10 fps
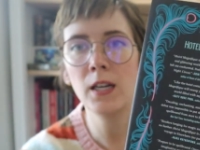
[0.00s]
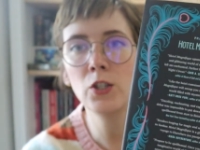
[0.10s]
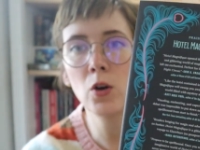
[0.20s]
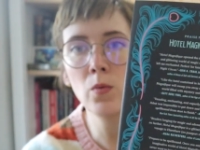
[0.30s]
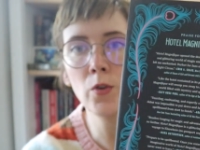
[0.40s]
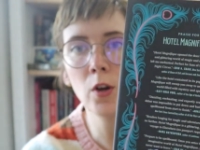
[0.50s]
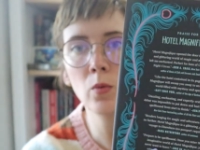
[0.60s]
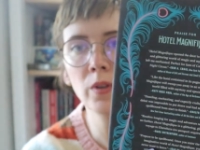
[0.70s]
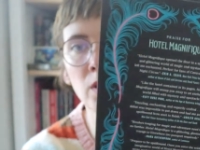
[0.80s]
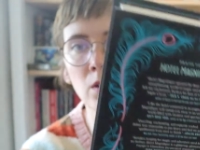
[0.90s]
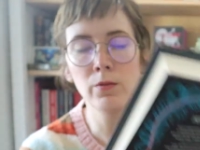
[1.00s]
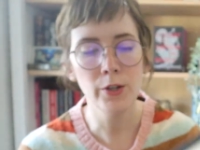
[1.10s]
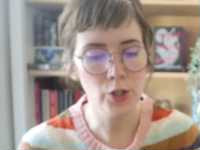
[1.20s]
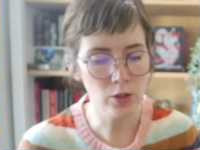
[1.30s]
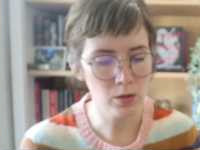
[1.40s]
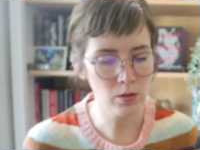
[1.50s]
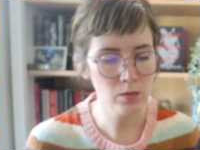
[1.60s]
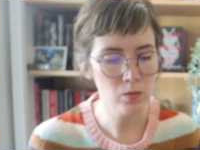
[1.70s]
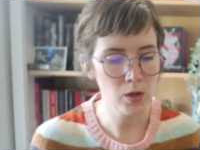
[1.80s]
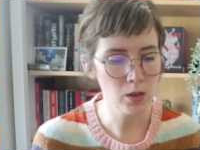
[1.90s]
I don't know what the
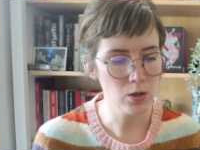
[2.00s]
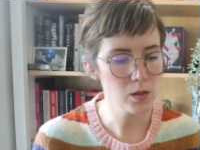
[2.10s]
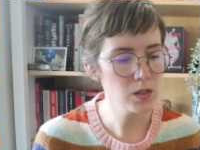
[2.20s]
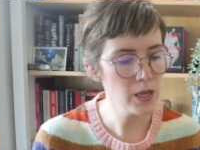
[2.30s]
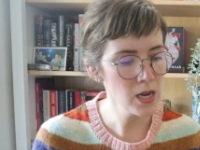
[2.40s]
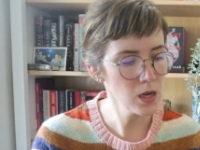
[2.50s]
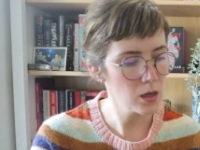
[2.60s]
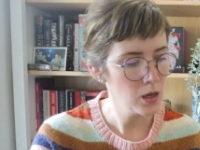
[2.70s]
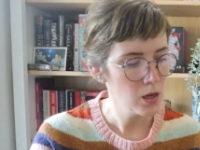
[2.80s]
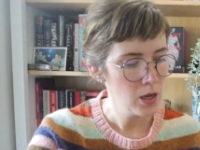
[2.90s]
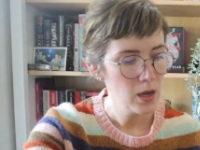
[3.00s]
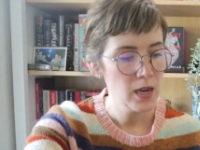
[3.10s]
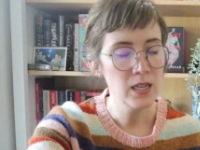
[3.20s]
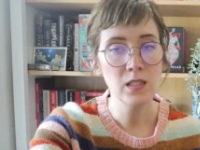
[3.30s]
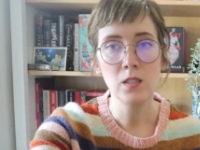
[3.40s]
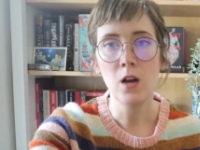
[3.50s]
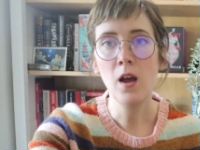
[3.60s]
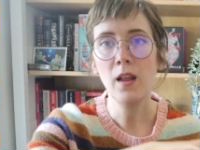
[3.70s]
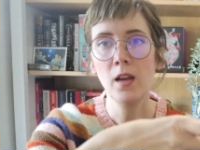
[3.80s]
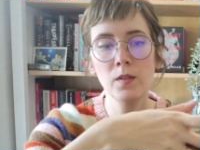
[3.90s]
original one looks like. It does
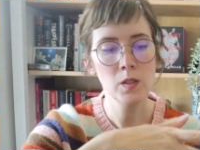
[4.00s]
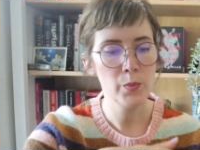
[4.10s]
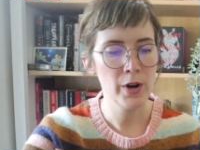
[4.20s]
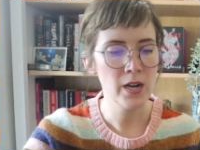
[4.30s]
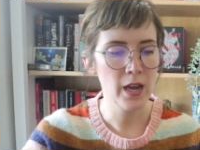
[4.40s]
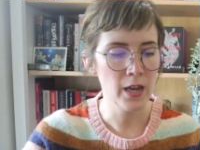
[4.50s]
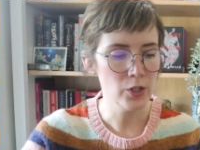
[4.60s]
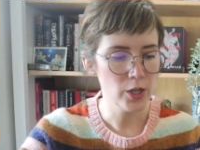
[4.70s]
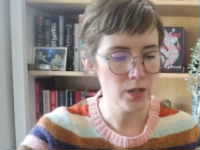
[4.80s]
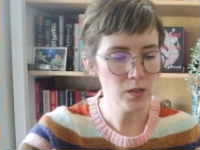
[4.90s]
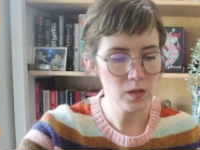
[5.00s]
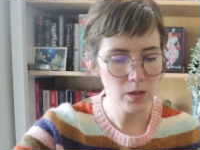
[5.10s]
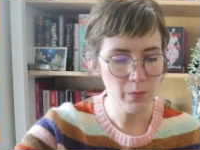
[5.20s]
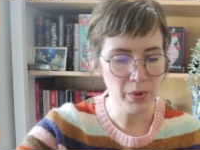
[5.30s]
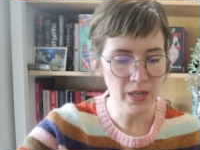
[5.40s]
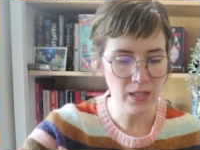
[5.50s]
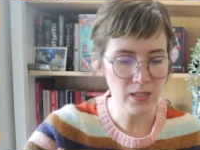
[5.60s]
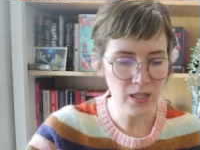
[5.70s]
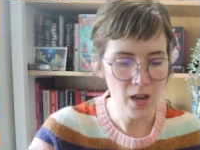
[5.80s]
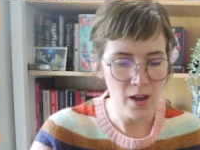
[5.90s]
not have sprayed edges, but
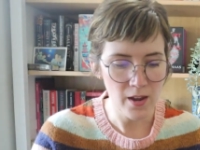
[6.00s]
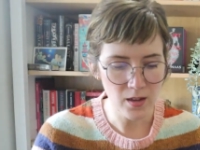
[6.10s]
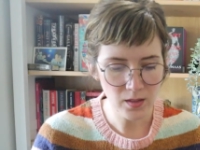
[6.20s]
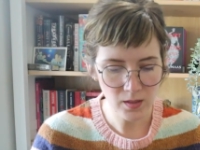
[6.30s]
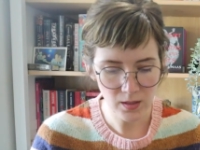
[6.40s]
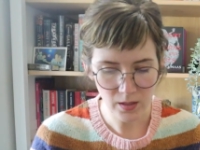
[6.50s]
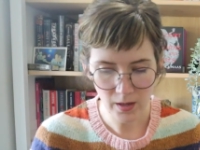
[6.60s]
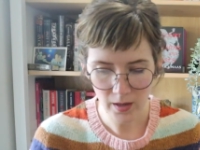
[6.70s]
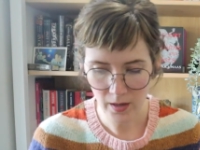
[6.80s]
it does